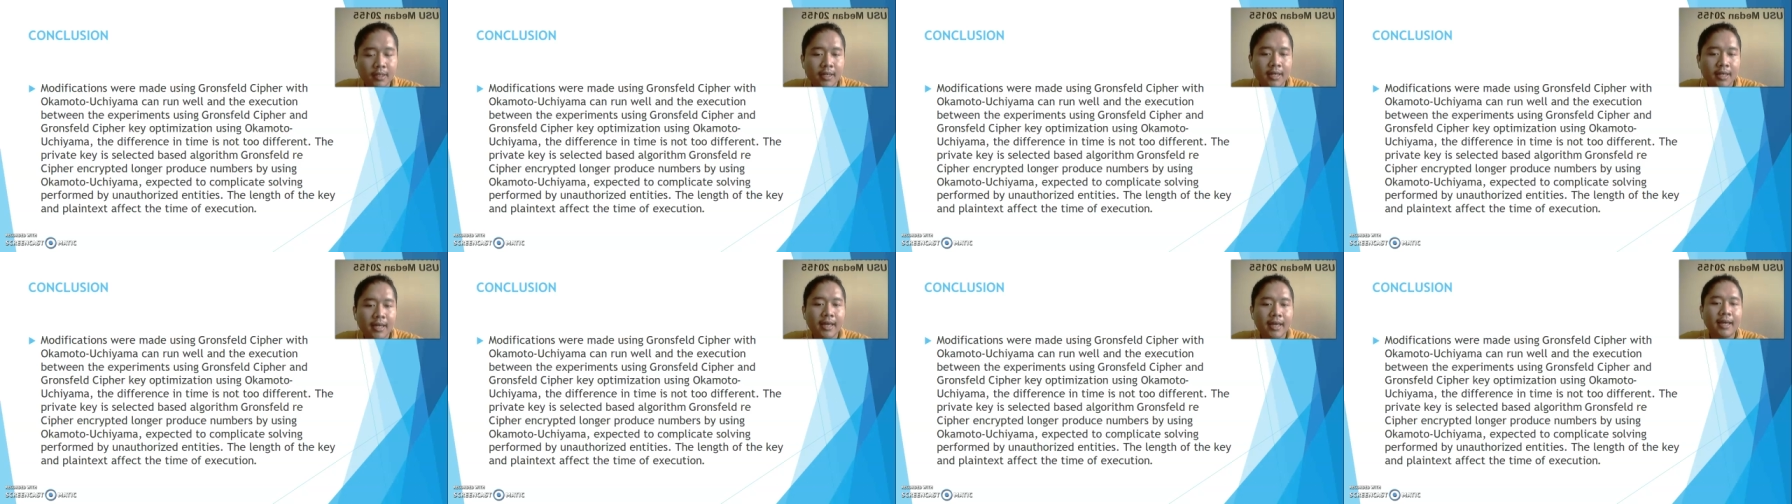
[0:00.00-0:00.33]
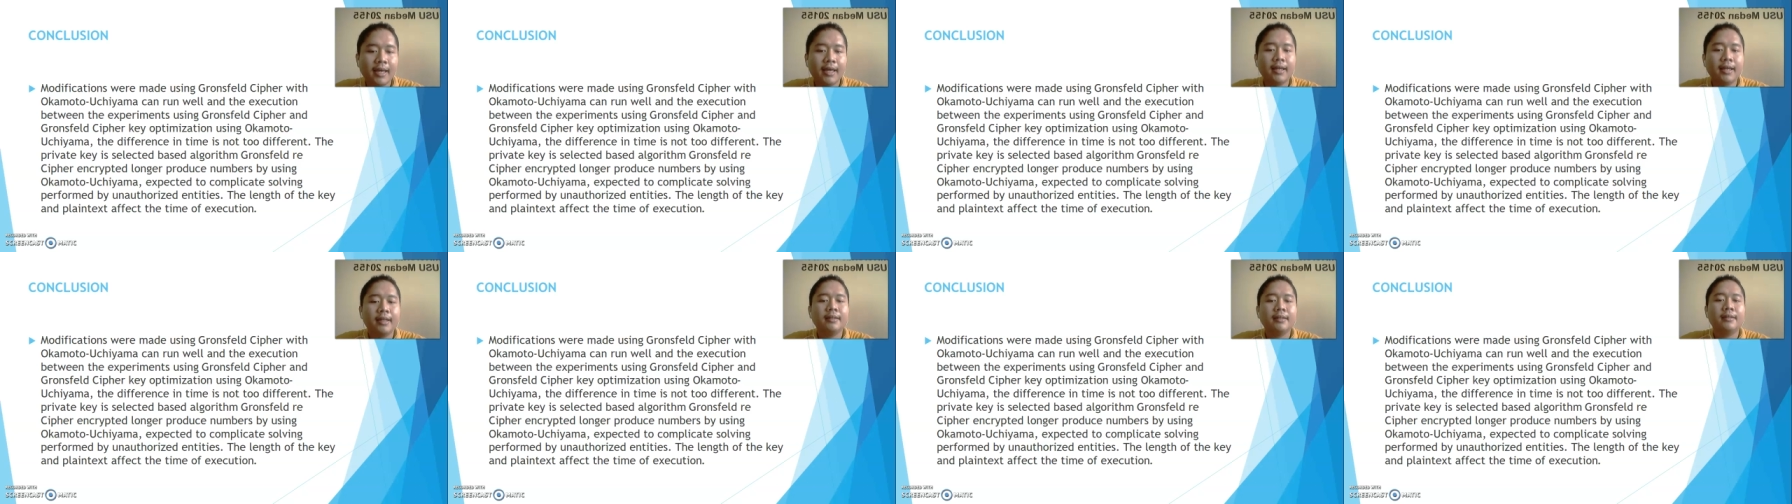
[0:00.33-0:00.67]

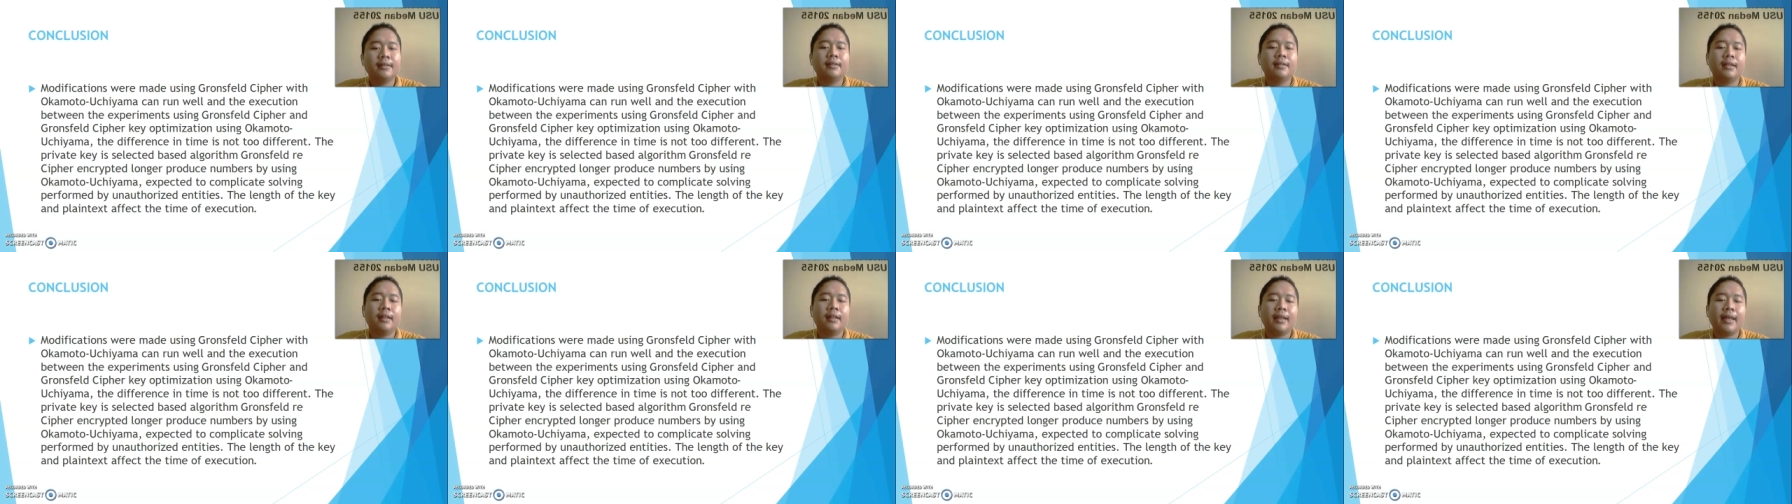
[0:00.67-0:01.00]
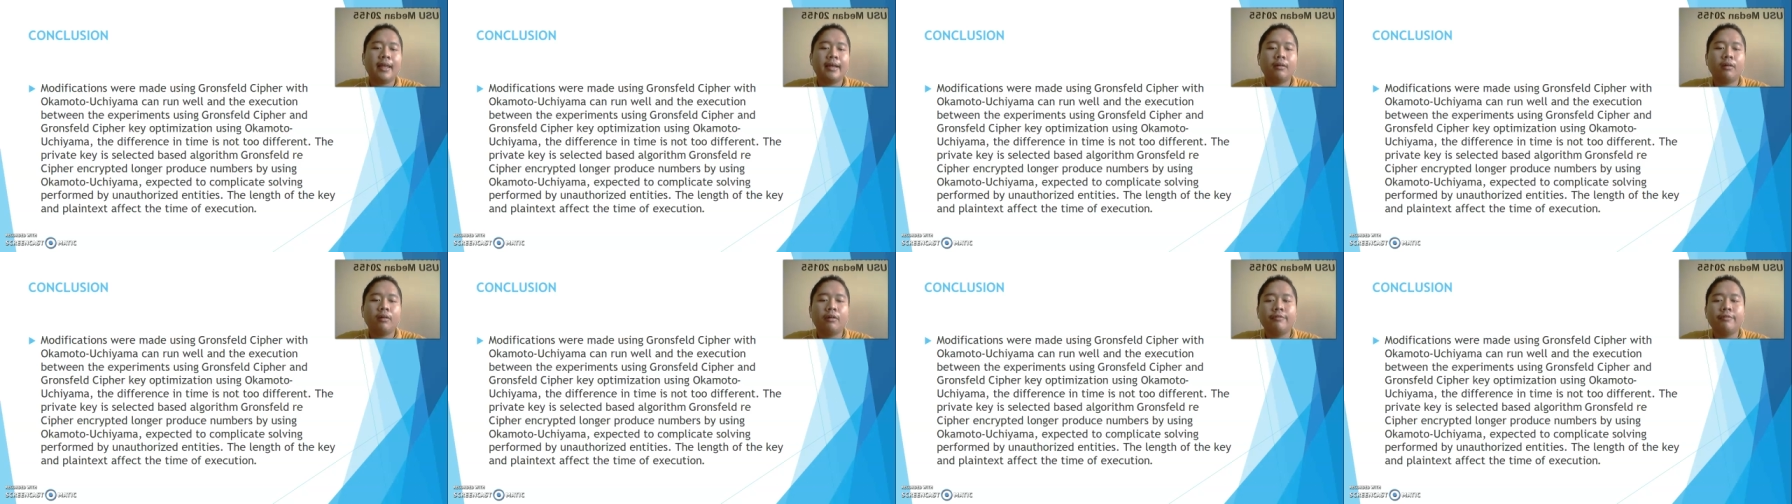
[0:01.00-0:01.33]
And the
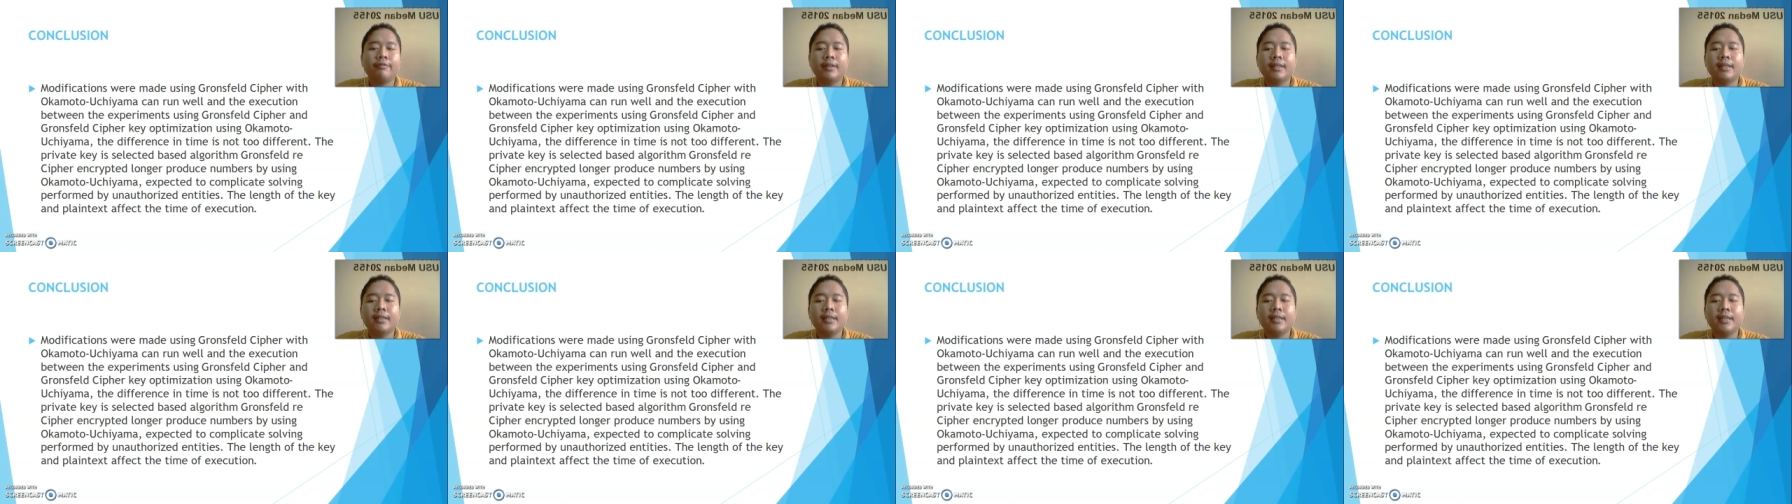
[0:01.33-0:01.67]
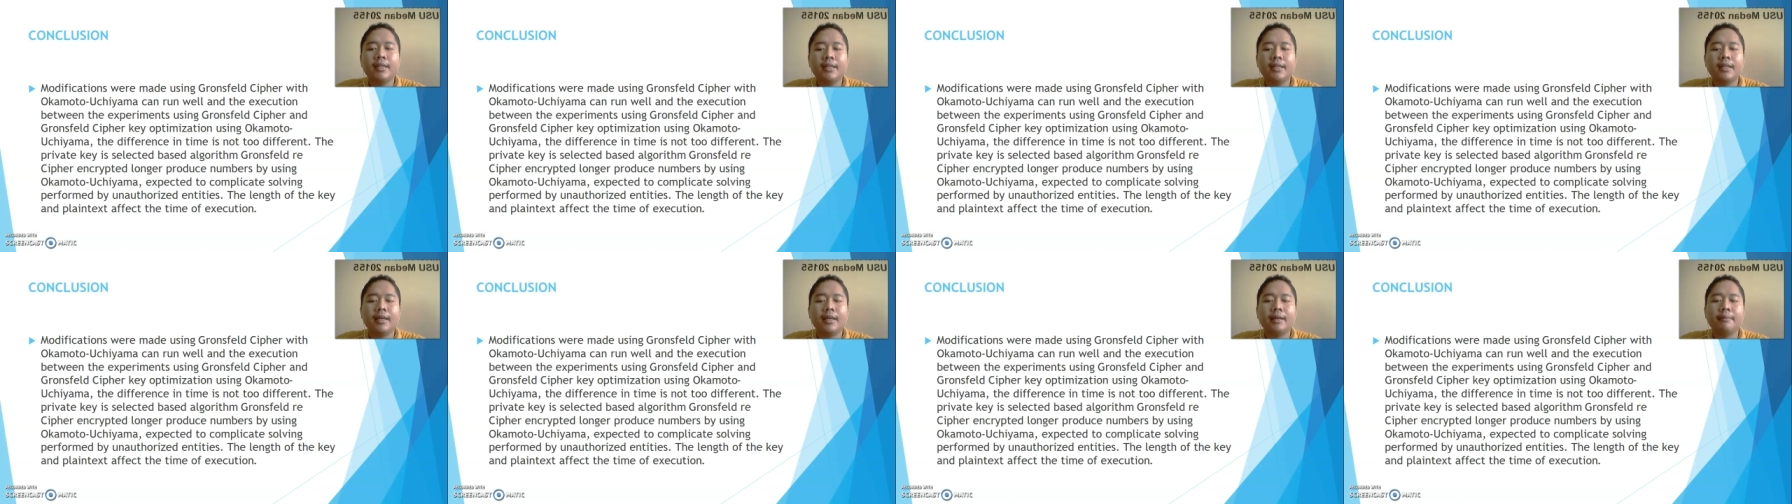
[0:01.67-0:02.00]
length of the
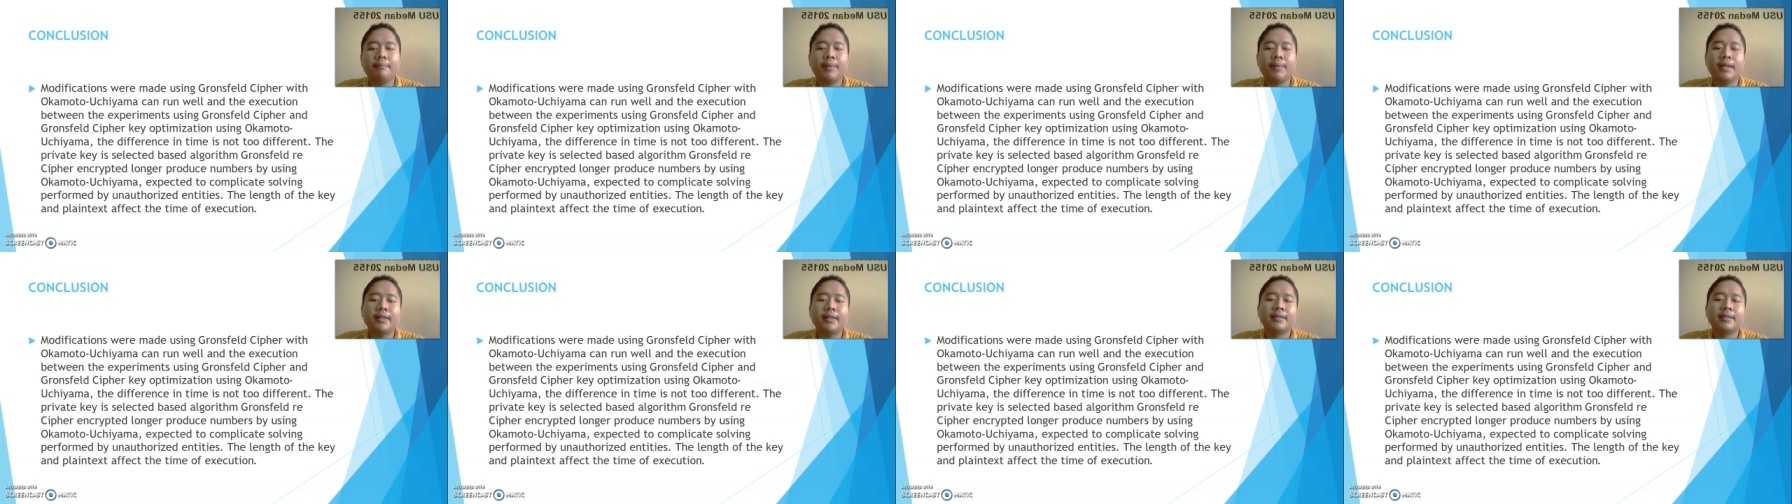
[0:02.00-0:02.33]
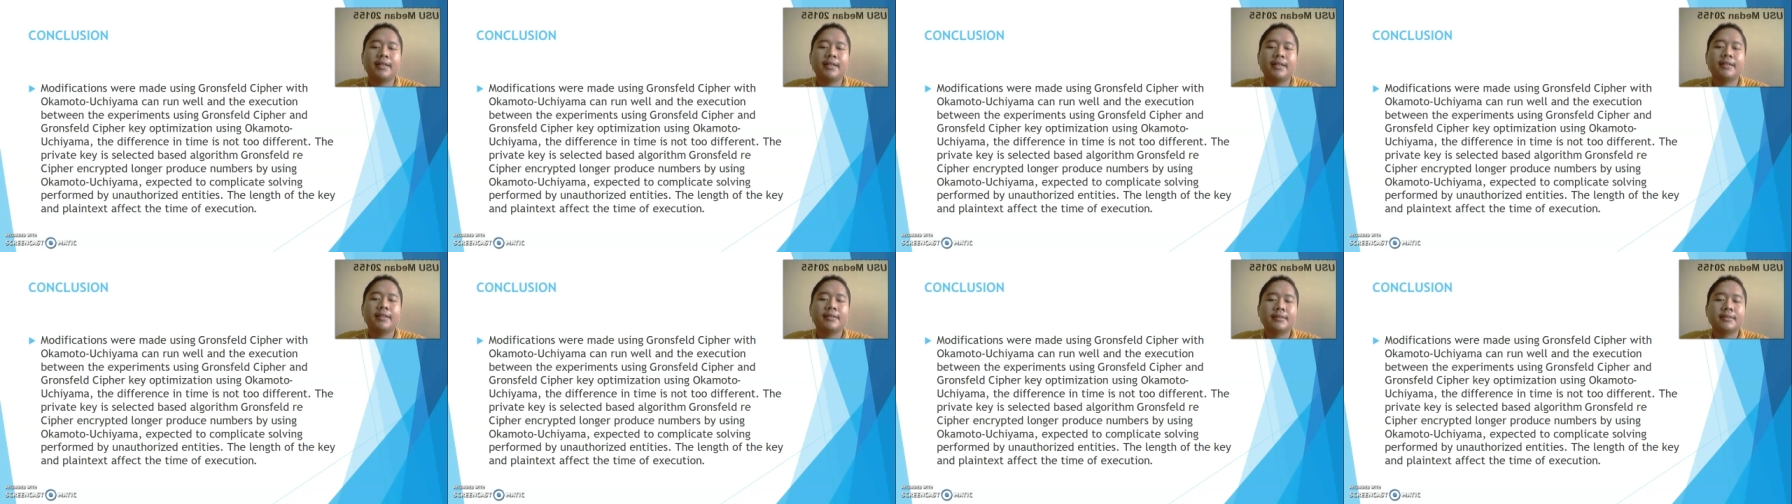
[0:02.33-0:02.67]
key and
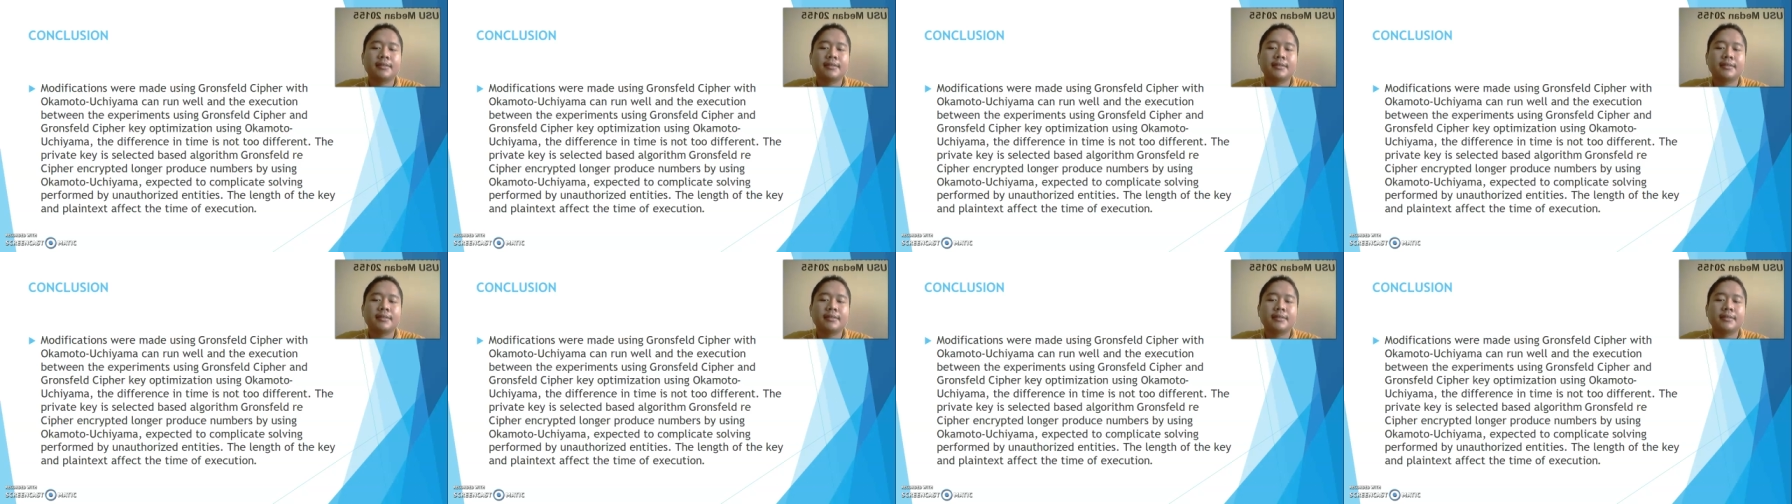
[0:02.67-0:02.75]
plaintext